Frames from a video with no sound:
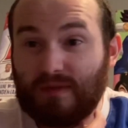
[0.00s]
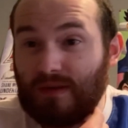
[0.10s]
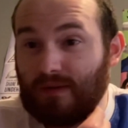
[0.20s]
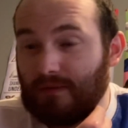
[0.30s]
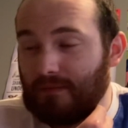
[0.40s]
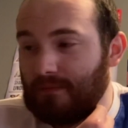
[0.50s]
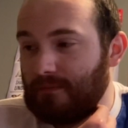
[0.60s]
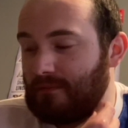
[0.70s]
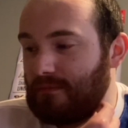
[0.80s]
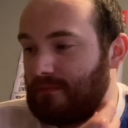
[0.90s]
you know,
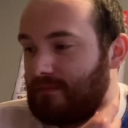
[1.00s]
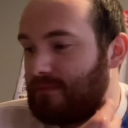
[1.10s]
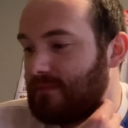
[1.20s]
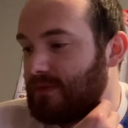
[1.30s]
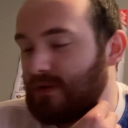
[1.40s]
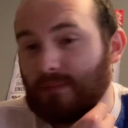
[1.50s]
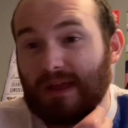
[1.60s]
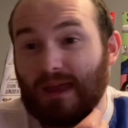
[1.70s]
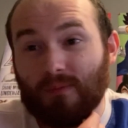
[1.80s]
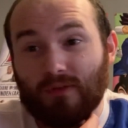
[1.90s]
during my
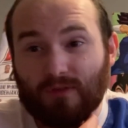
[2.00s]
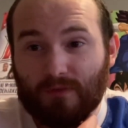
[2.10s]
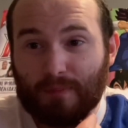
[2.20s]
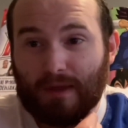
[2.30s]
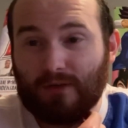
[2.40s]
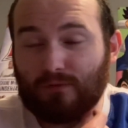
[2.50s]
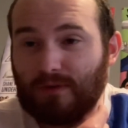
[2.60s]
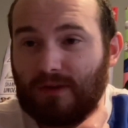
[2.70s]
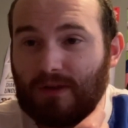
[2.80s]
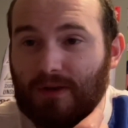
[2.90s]
absence this past
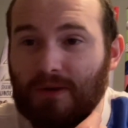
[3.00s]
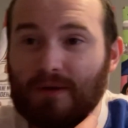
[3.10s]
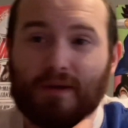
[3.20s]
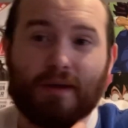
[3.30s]
week here,